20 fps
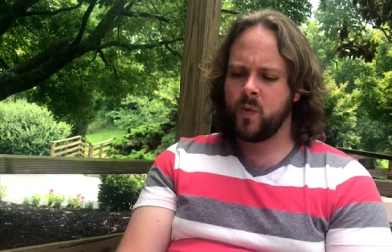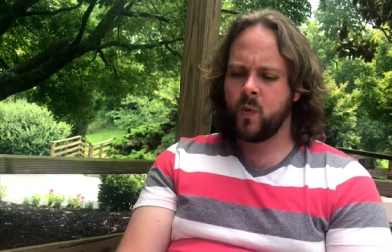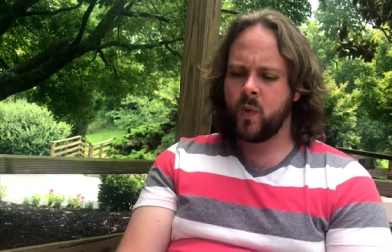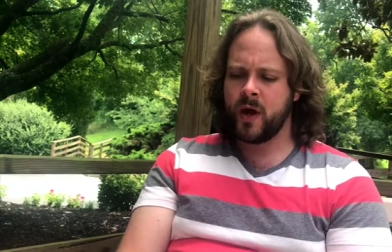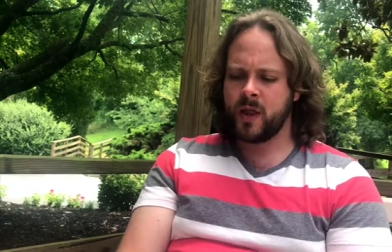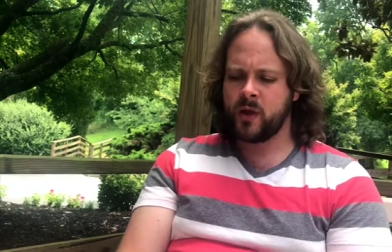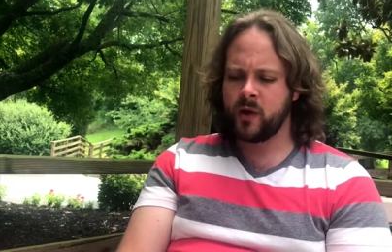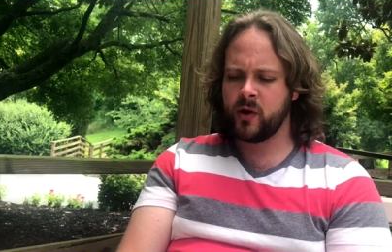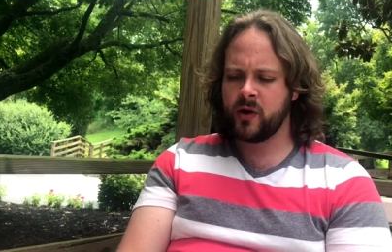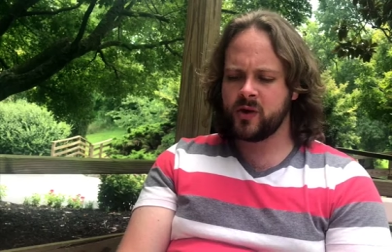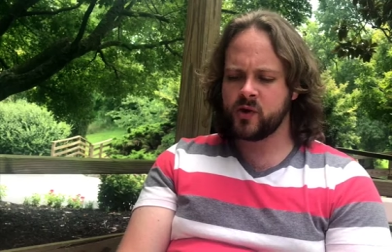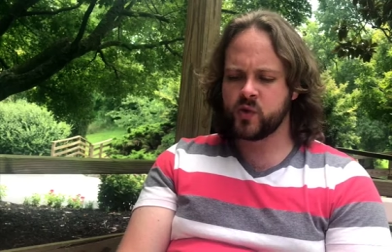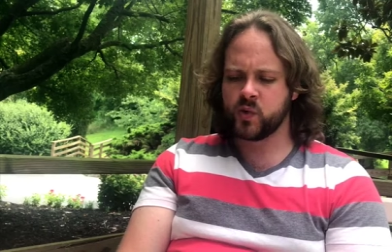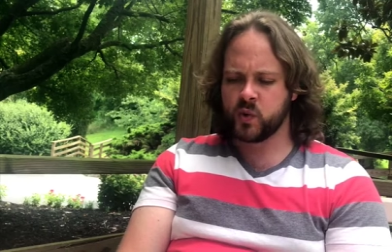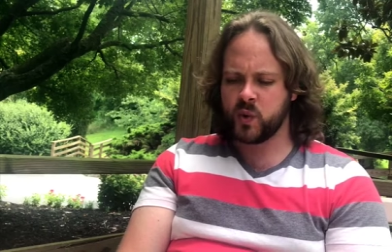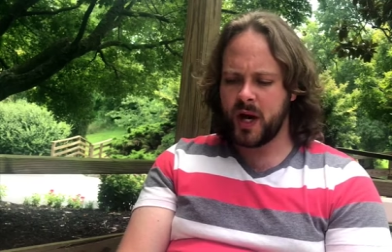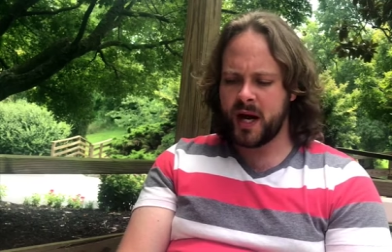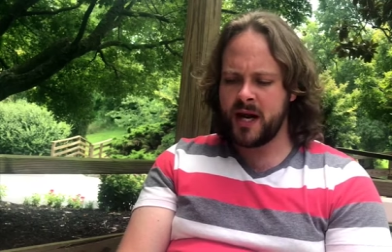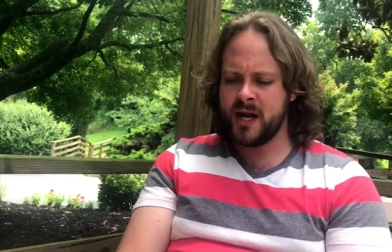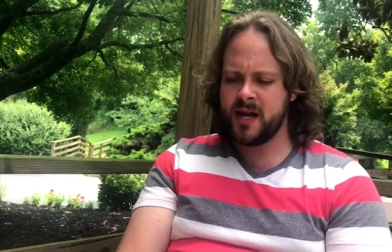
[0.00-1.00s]
"Whether it is
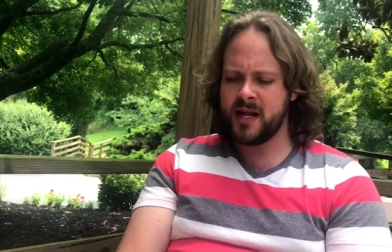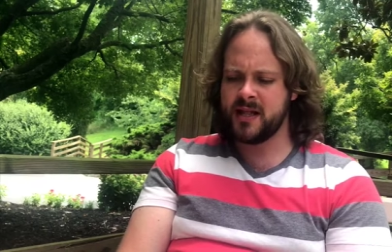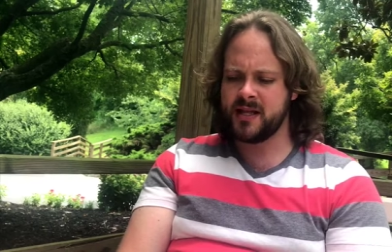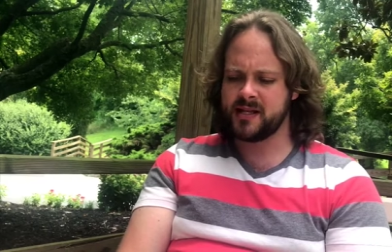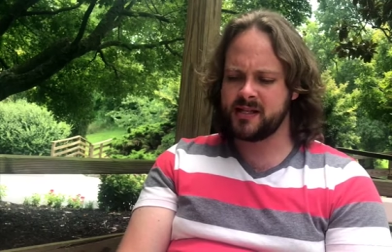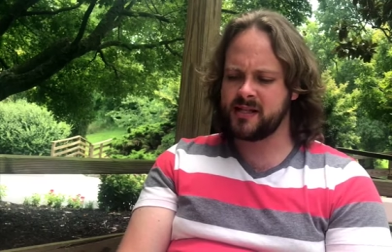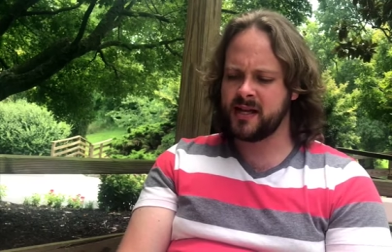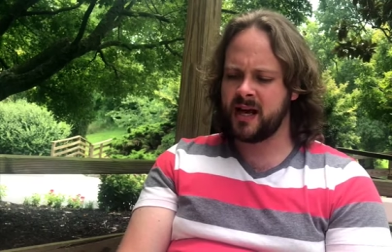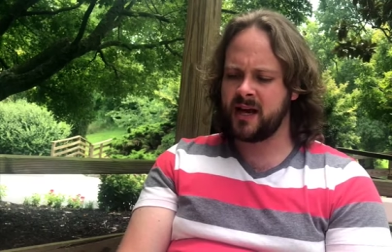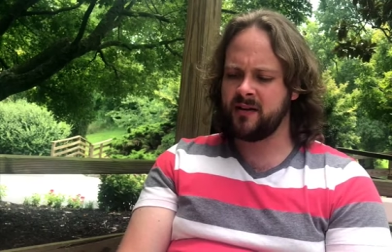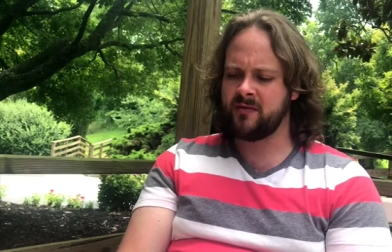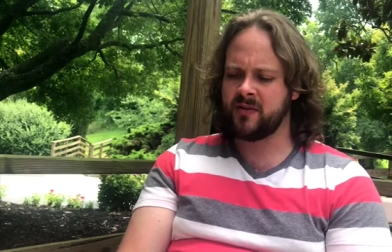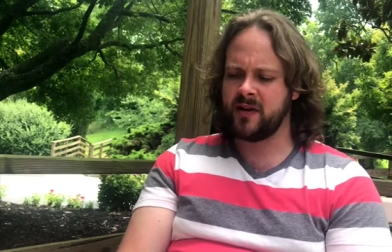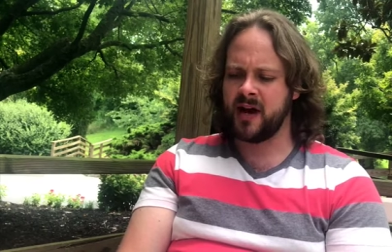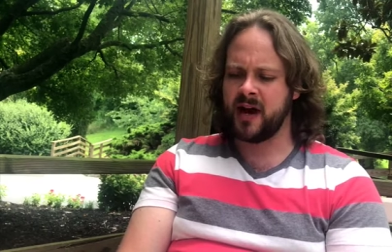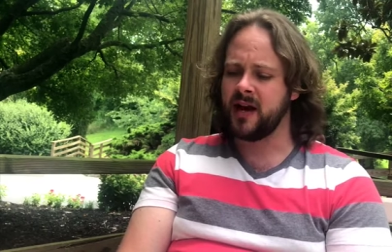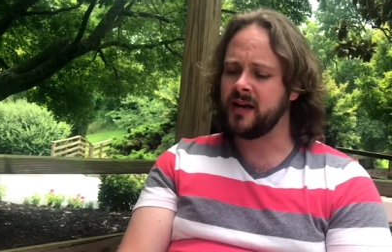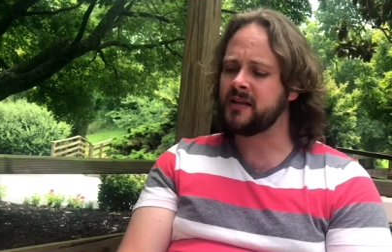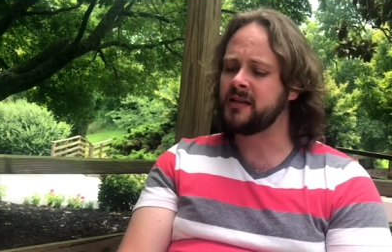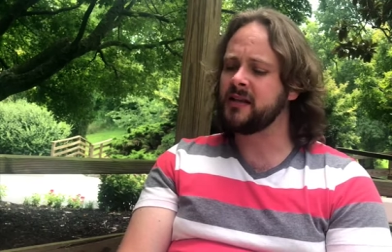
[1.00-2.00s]
right in the sight of
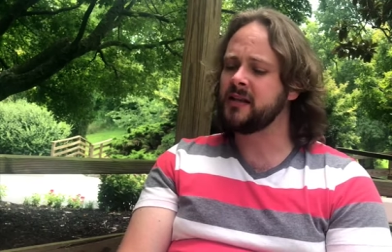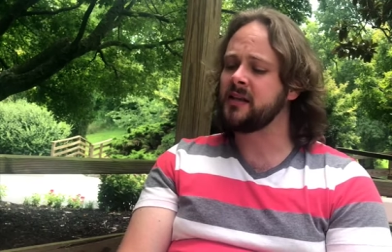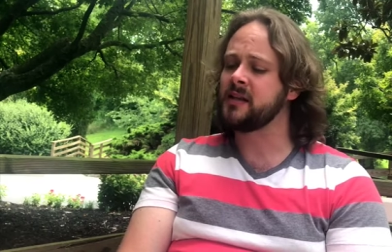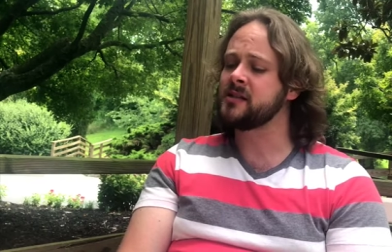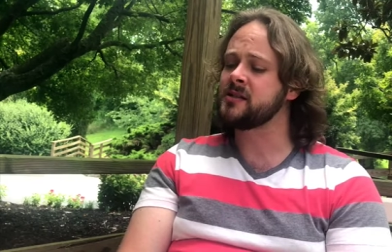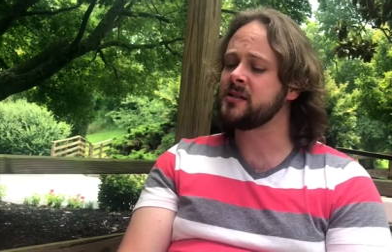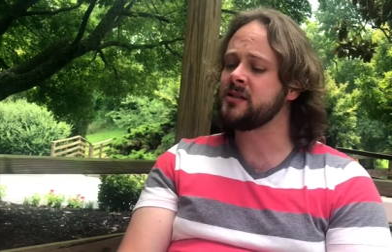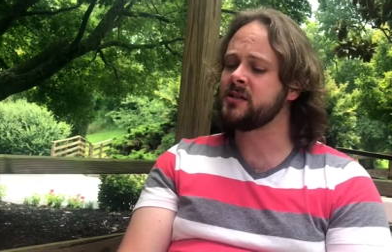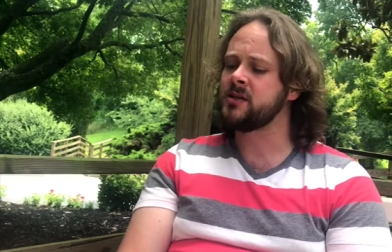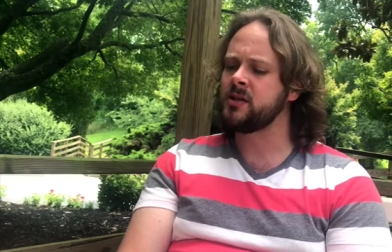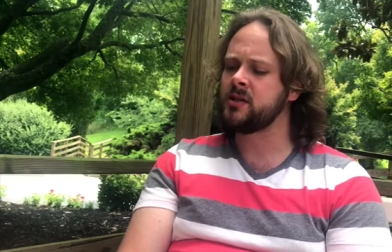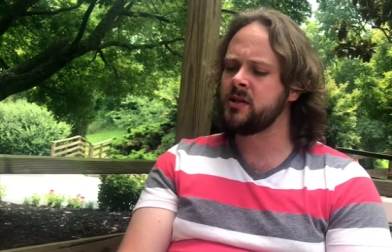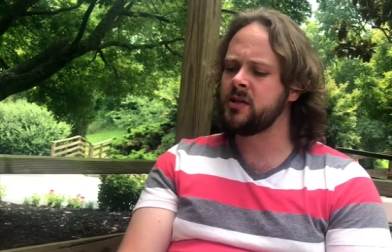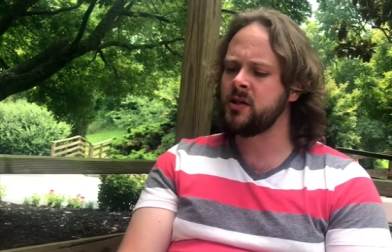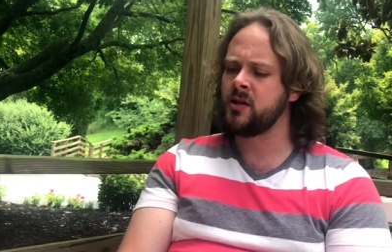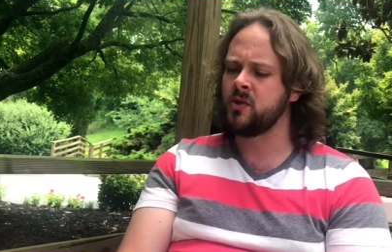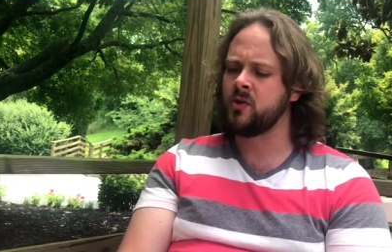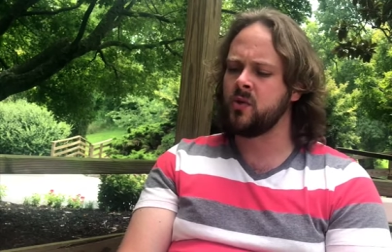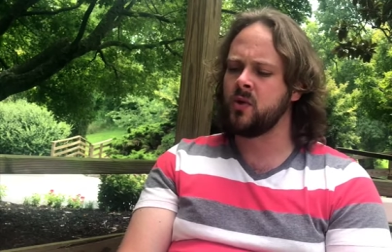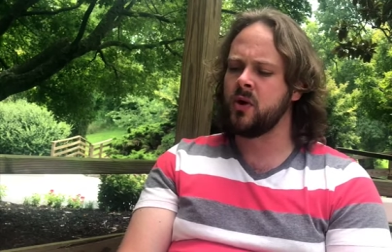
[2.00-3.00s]
God to listen to
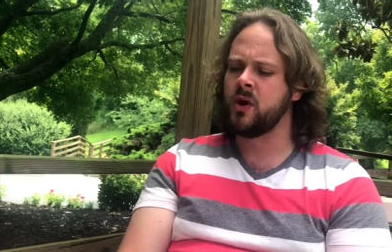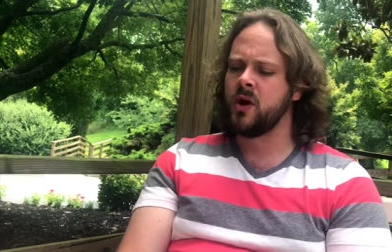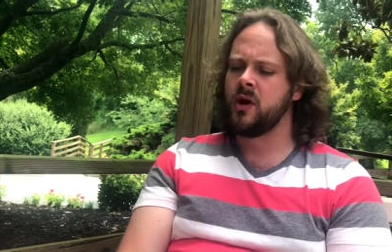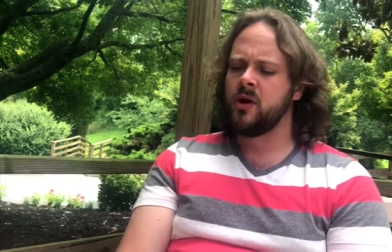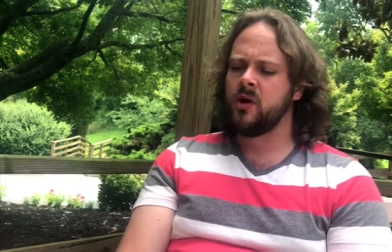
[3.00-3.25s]
you